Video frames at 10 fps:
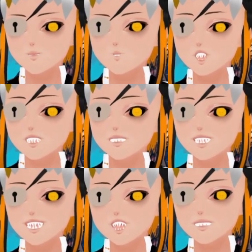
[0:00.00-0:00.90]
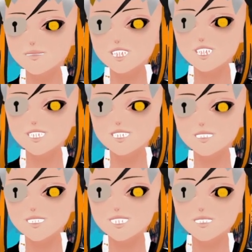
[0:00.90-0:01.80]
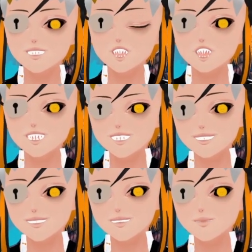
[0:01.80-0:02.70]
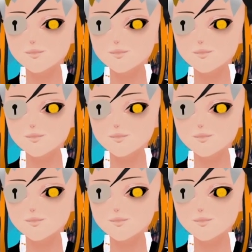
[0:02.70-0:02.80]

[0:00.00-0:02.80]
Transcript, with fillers: over the course of a very, very long game,